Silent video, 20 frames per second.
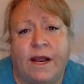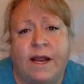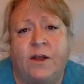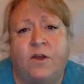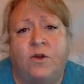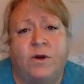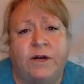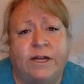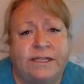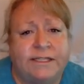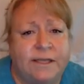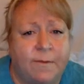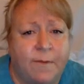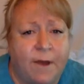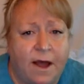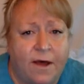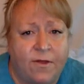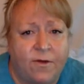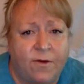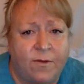including some
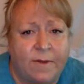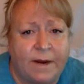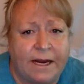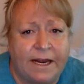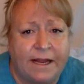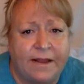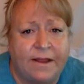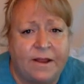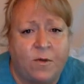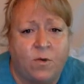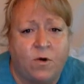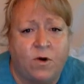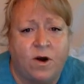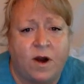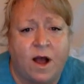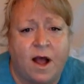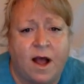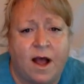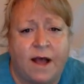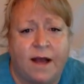other media that were
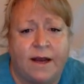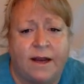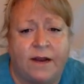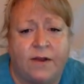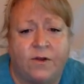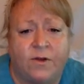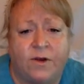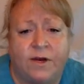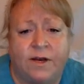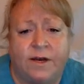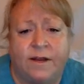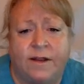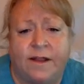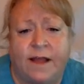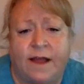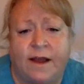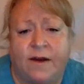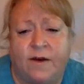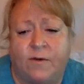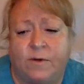not included in
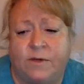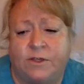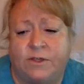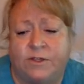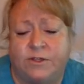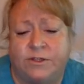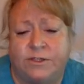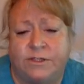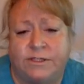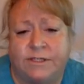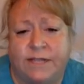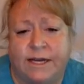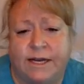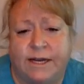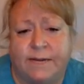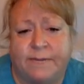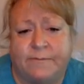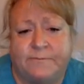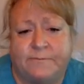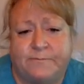that original
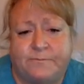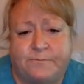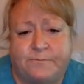study.